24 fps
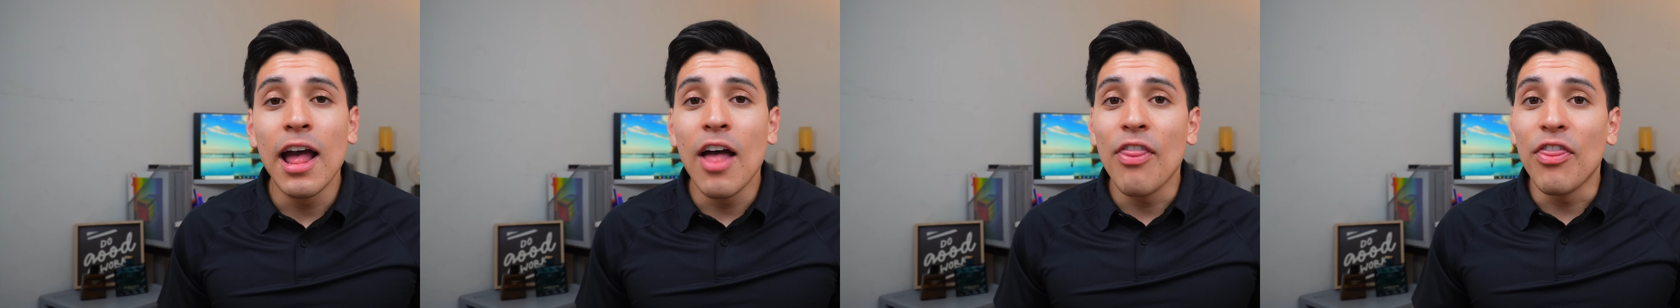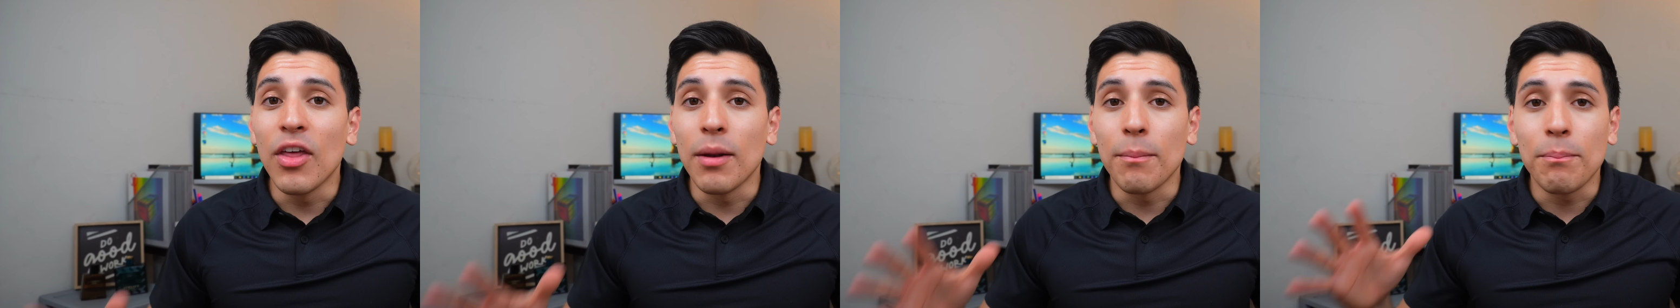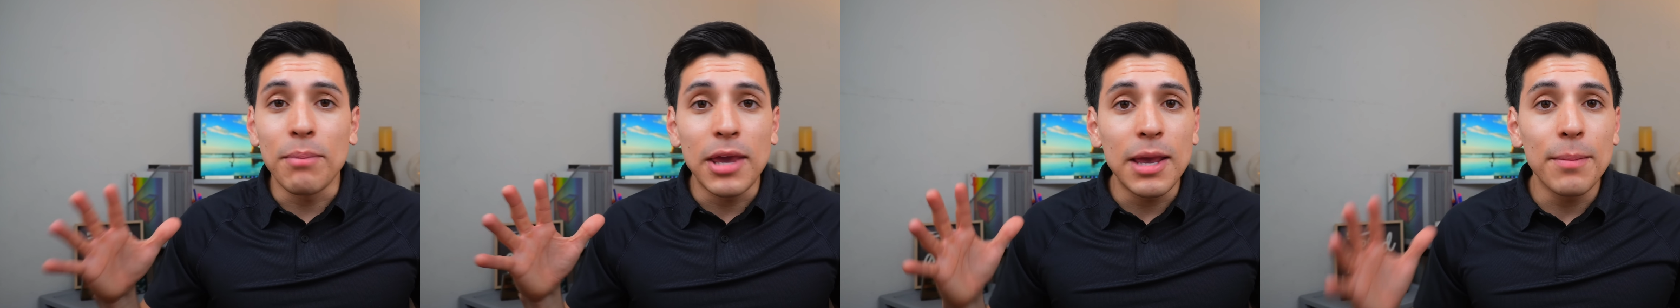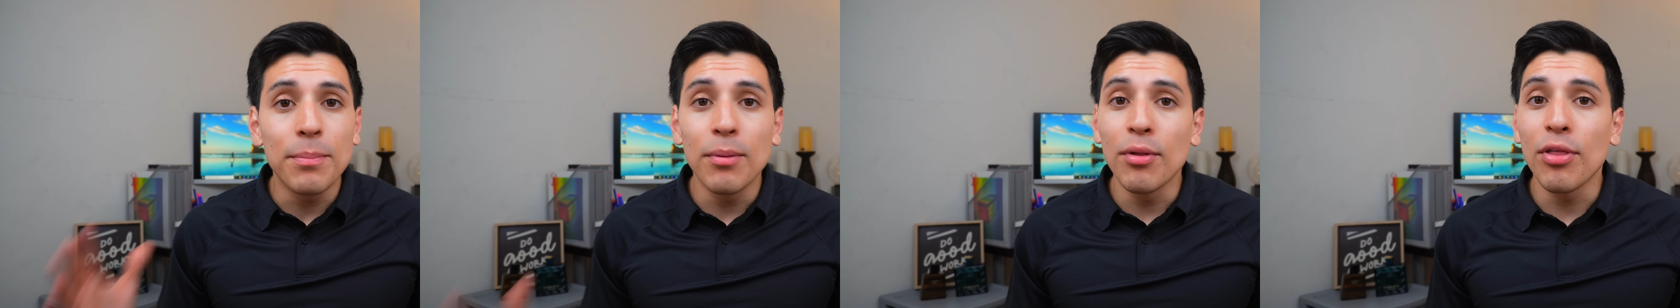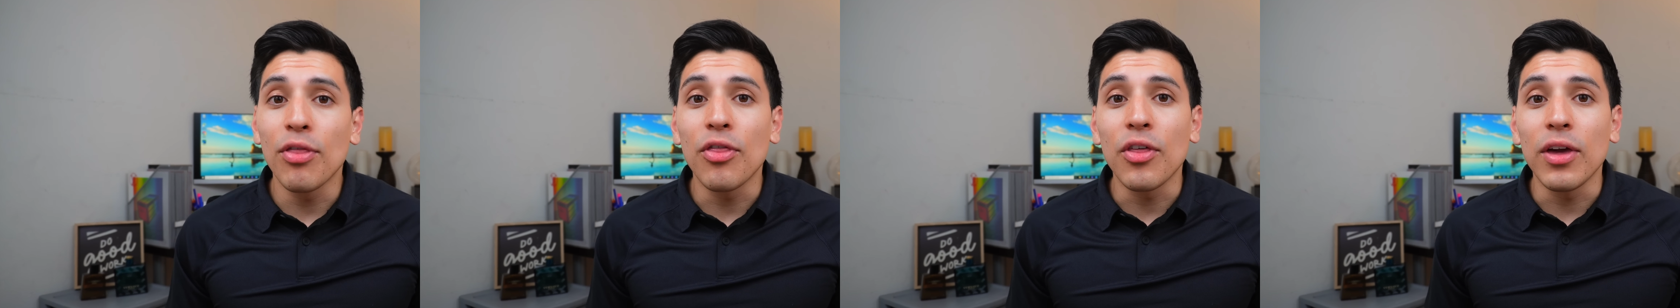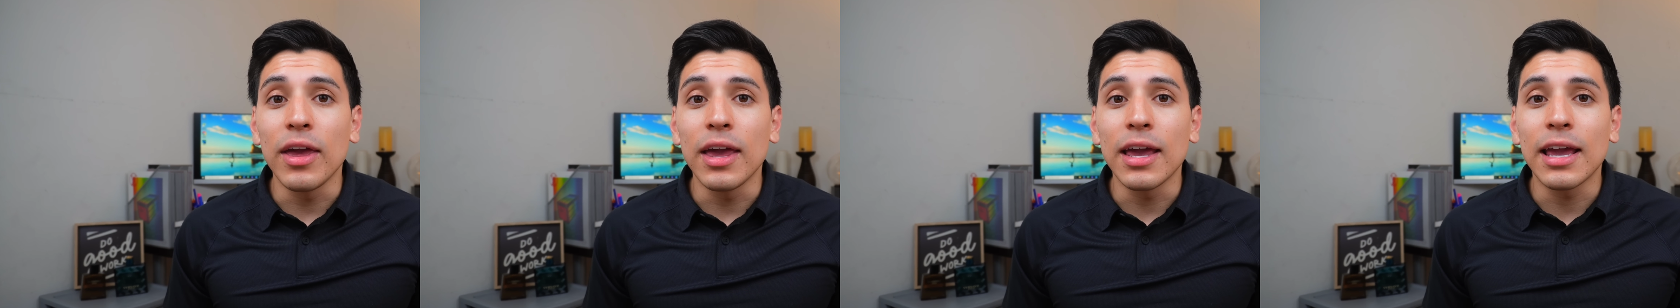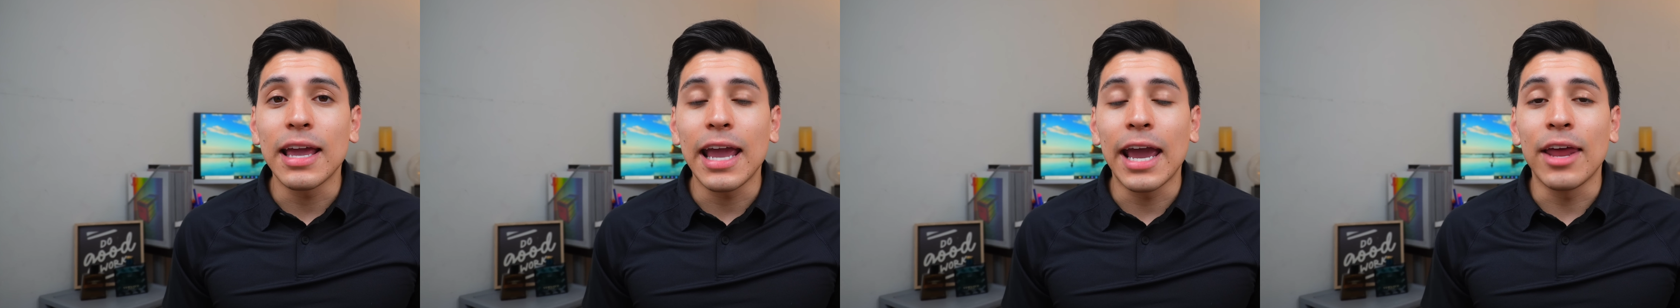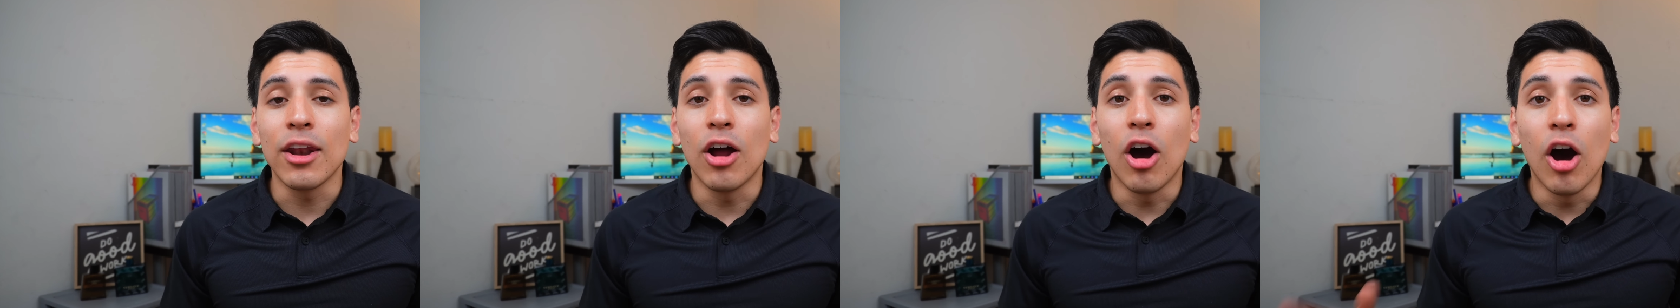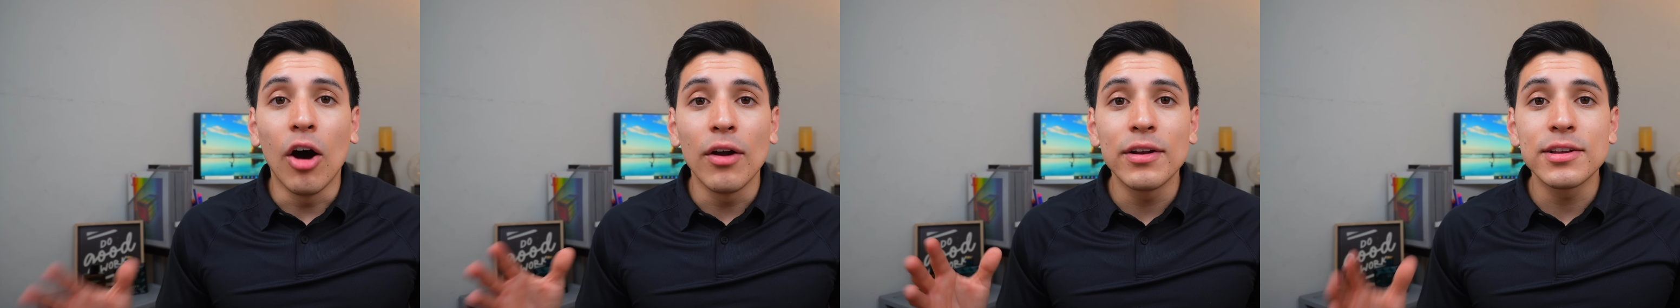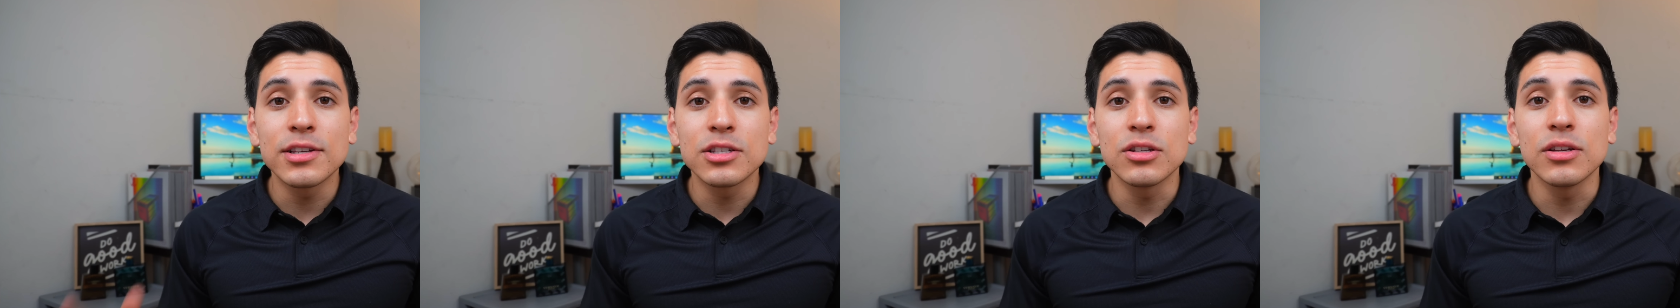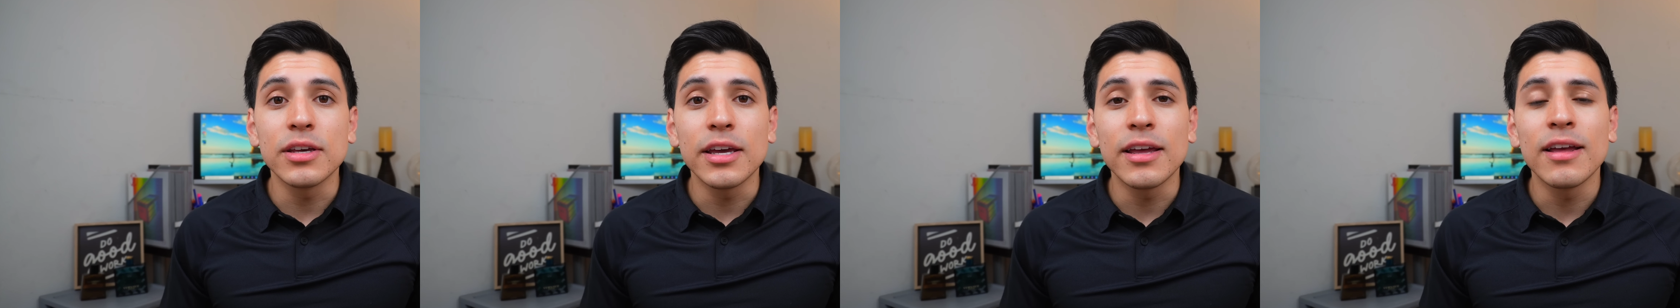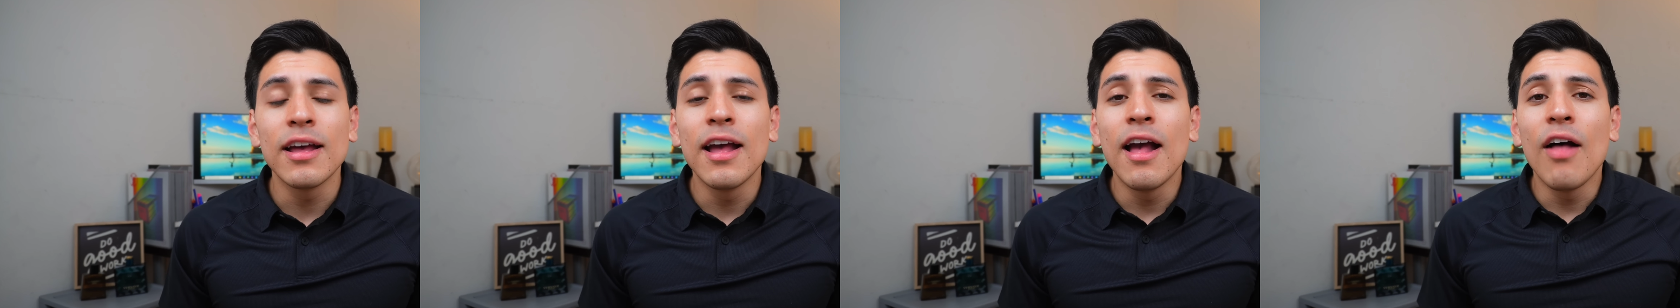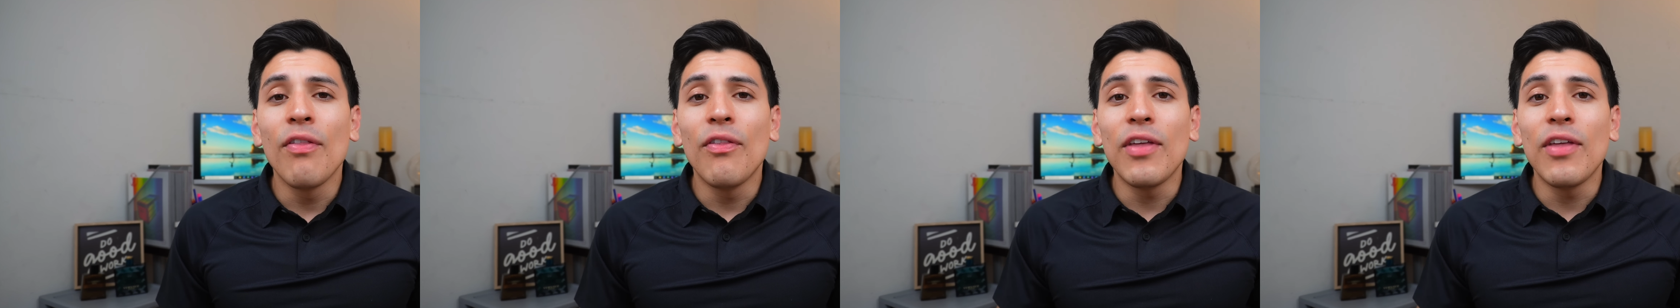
than people think, and honestly,